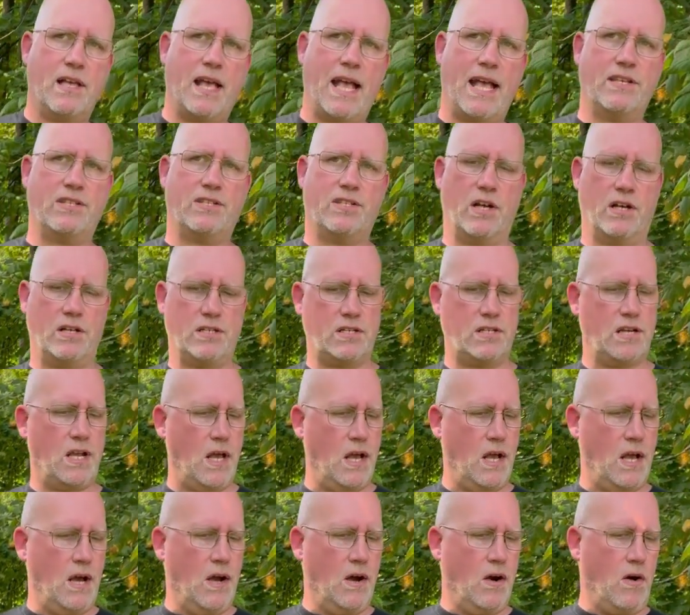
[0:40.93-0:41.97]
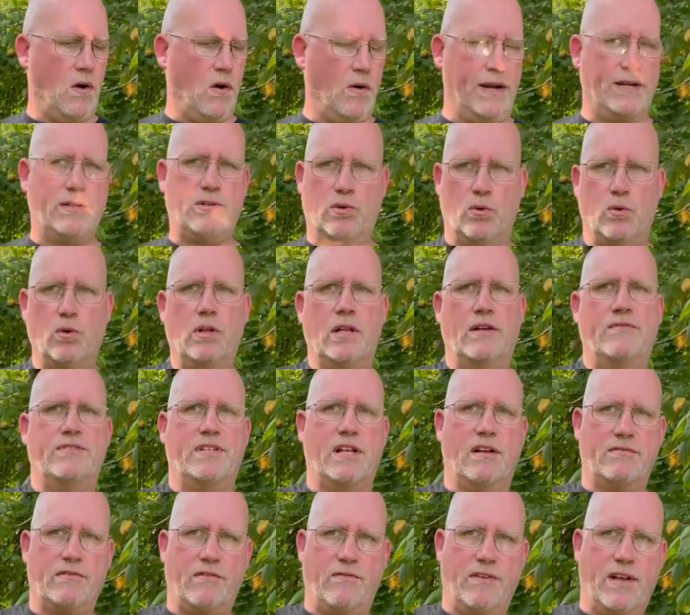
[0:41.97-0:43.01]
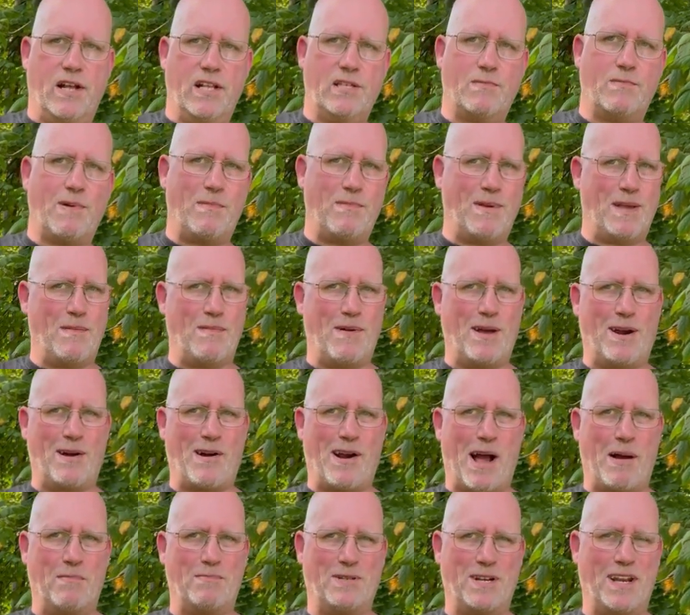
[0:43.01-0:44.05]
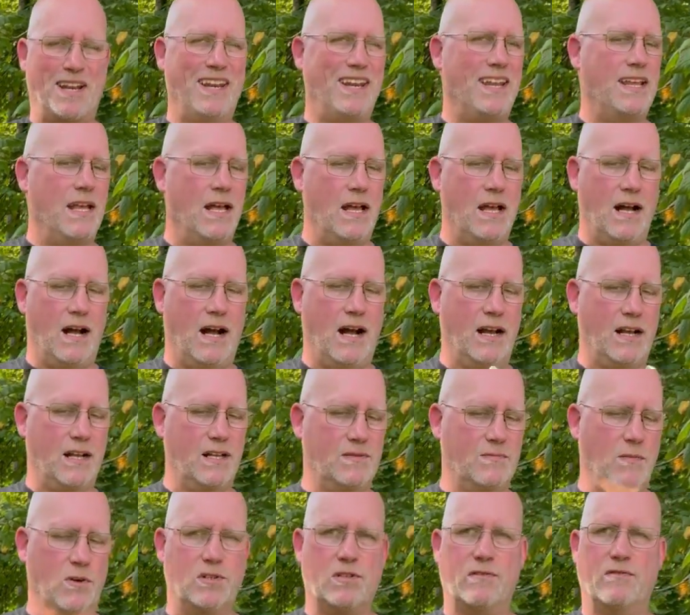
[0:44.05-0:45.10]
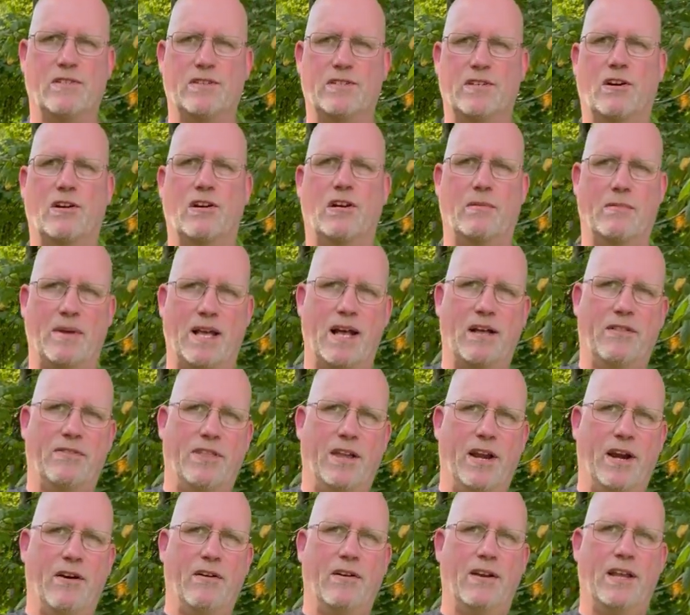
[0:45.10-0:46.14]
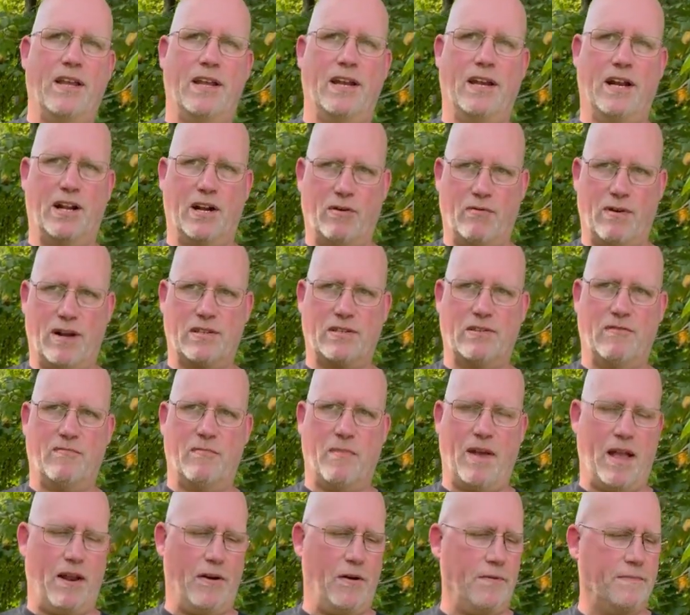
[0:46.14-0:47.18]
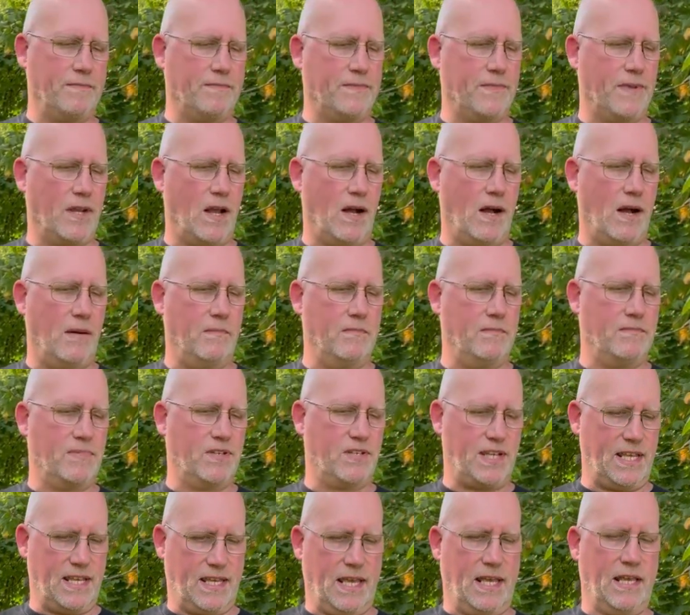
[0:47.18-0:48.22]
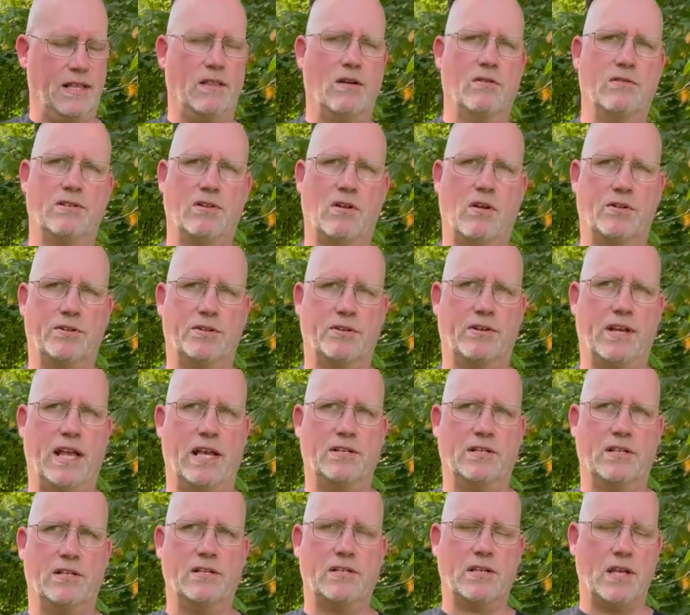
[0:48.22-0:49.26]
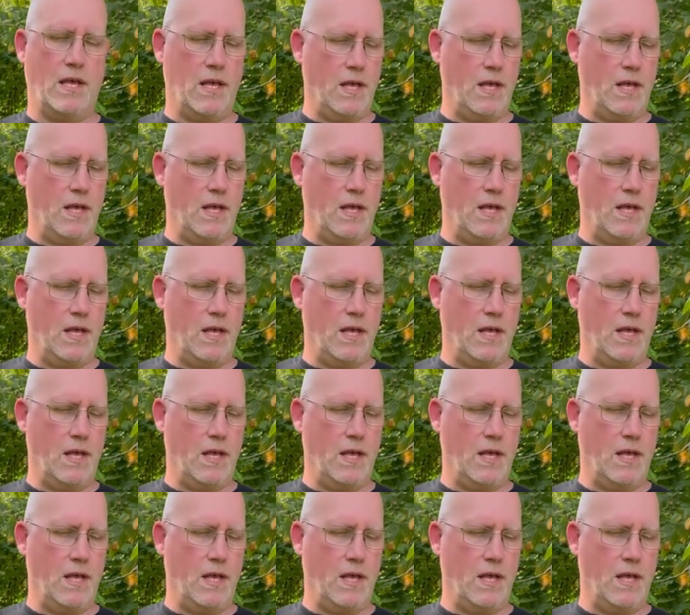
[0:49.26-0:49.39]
as such, or a tool of self-defense might be a better option, because most of us aren't going to be out there in an aggressive manner seeking those altercations.